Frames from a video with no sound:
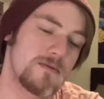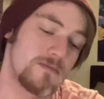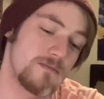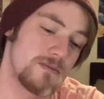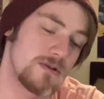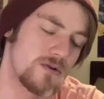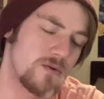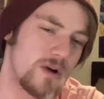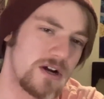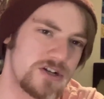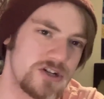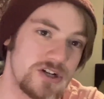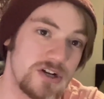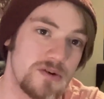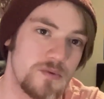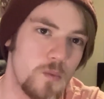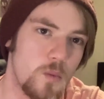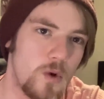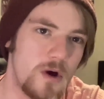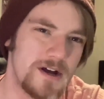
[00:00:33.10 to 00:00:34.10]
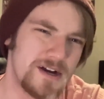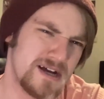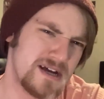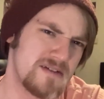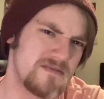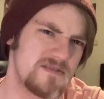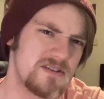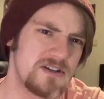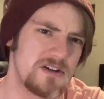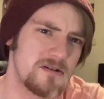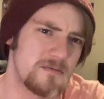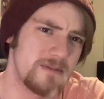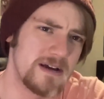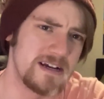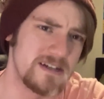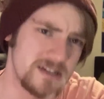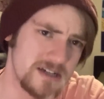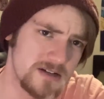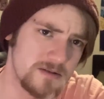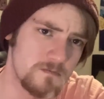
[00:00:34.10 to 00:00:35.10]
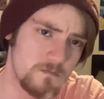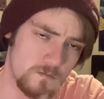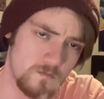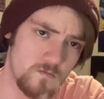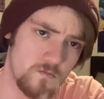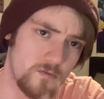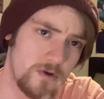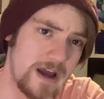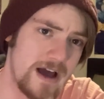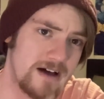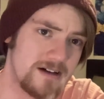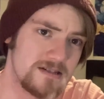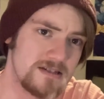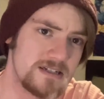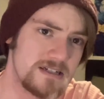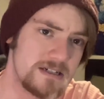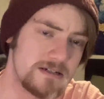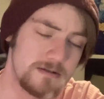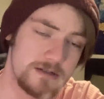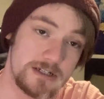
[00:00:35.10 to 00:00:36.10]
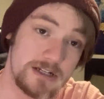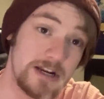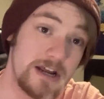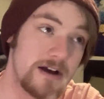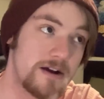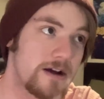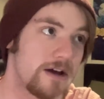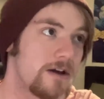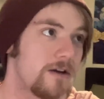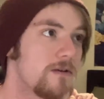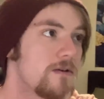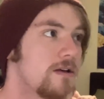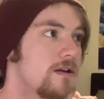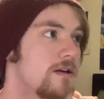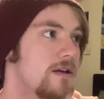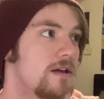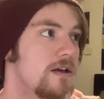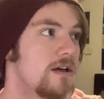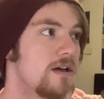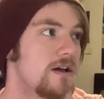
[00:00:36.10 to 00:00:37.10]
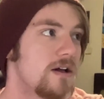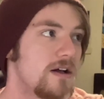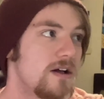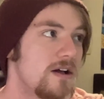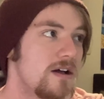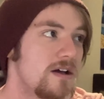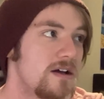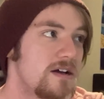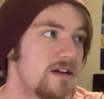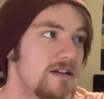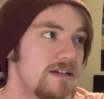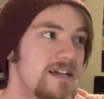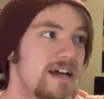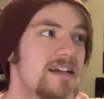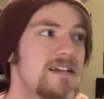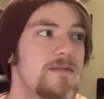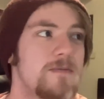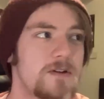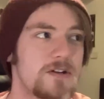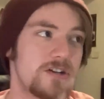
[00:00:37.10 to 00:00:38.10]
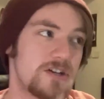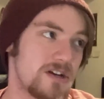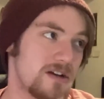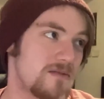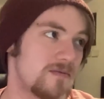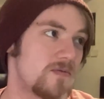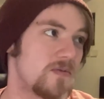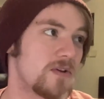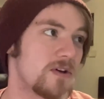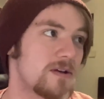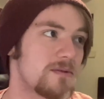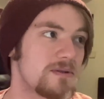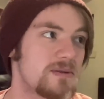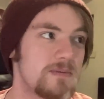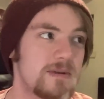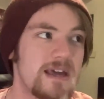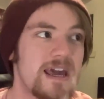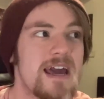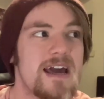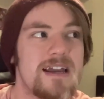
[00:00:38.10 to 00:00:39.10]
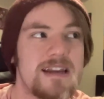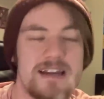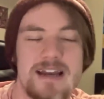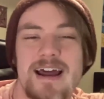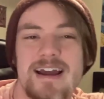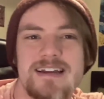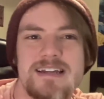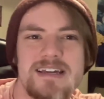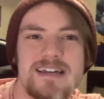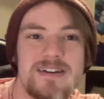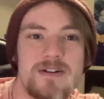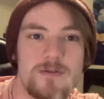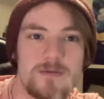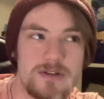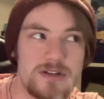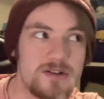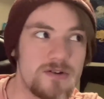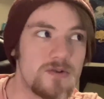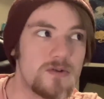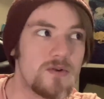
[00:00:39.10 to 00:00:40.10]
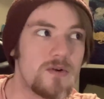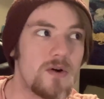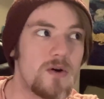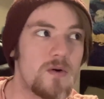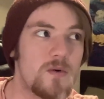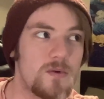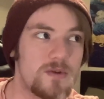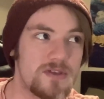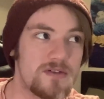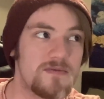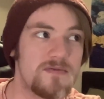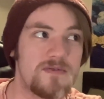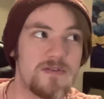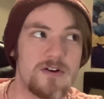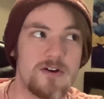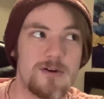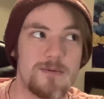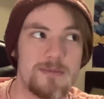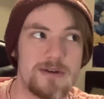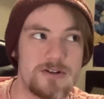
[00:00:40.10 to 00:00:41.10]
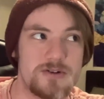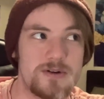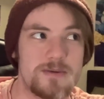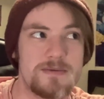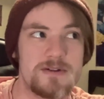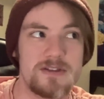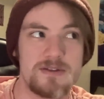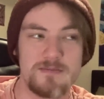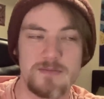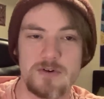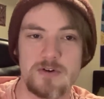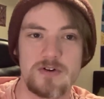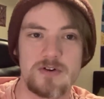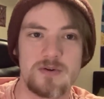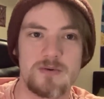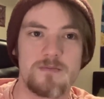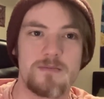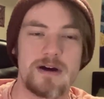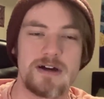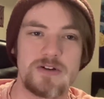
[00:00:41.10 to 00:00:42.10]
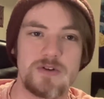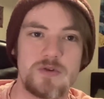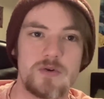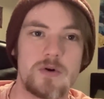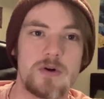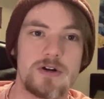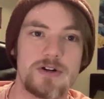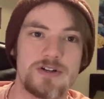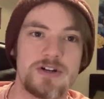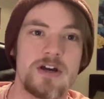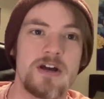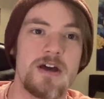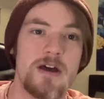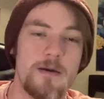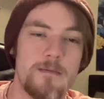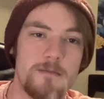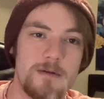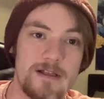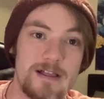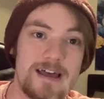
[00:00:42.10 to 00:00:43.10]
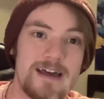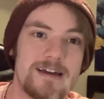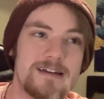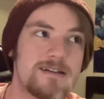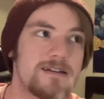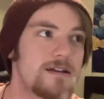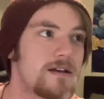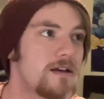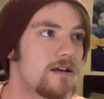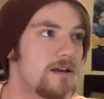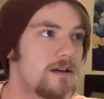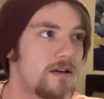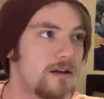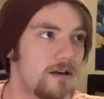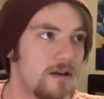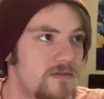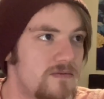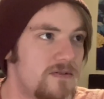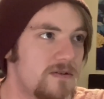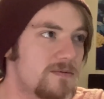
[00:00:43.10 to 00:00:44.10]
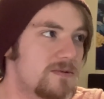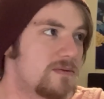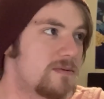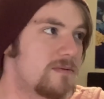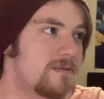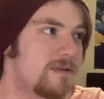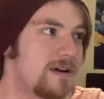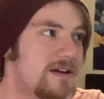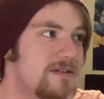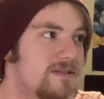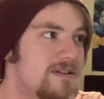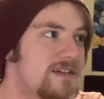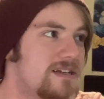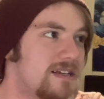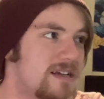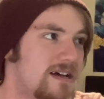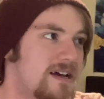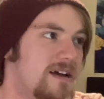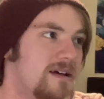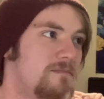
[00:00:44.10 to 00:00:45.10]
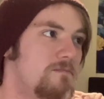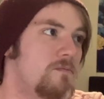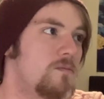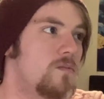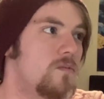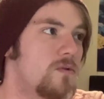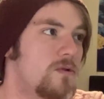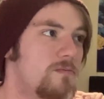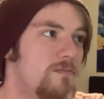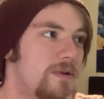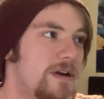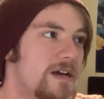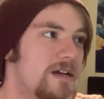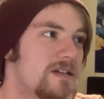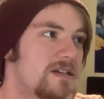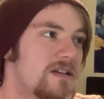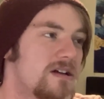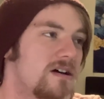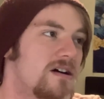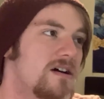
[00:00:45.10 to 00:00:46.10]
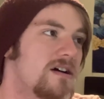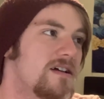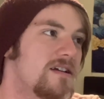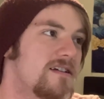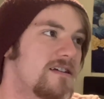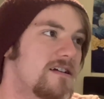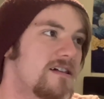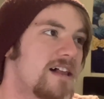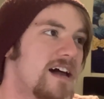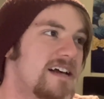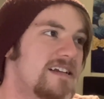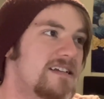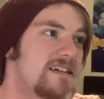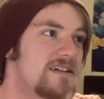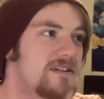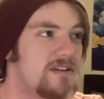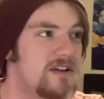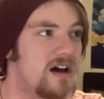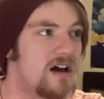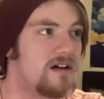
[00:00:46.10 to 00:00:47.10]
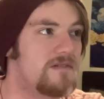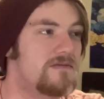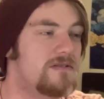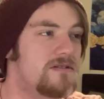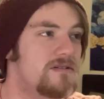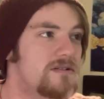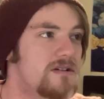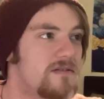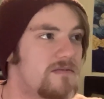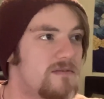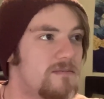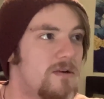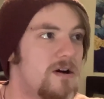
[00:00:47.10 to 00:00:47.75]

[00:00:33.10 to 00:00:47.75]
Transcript: the question, what if, to your basic reality scenario. Science fiction in films began in 1902 with the film A Trip to the Moon by George Méliès. Films from around this time were based on classic novels from